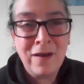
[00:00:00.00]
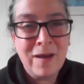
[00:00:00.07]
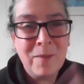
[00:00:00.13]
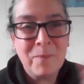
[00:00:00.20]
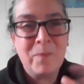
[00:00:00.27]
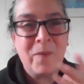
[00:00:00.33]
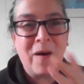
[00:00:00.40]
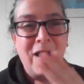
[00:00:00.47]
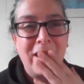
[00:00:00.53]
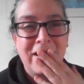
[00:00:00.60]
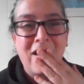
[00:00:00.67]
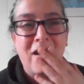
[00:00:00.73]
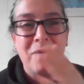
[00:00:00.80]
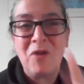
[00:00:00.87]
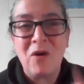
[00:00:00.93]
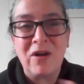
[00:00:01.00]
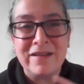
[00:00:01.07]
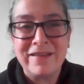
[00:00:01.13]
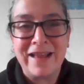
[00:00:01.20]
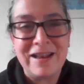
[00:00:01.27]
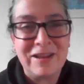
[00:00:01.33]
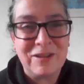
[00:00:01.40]
But I'm not going
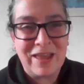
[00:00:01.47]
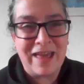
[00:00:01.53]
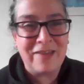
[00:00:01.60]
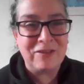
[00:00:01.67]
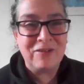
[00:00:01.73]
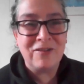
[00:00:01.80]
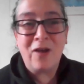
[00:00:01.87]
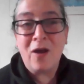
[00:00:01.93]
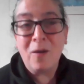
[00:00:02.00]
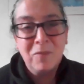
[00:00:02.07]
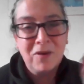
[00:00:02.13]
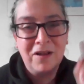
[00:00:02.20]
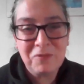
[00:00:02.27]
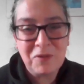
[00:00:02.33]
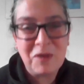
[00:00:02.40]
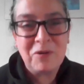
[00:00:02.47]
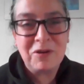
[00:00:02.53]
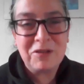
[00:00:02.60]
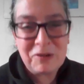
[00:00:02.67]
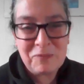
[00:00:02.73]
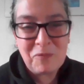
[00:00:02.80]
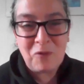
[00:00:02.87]
to tell you the others because we want
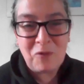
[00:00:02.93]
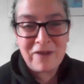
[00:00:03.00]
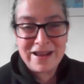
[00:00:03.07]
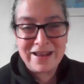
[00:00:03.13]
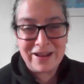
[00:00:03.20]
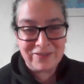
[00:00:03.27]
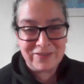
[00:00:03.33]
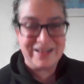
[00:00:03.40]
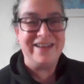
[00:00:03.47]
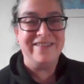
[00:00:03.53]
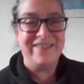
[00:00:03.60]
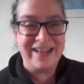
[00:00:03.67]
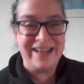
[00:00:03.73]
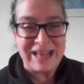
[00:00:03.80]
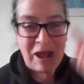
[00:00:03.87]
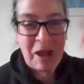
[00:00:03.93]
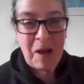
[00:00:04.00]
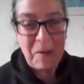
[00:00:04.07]
to do more radio series.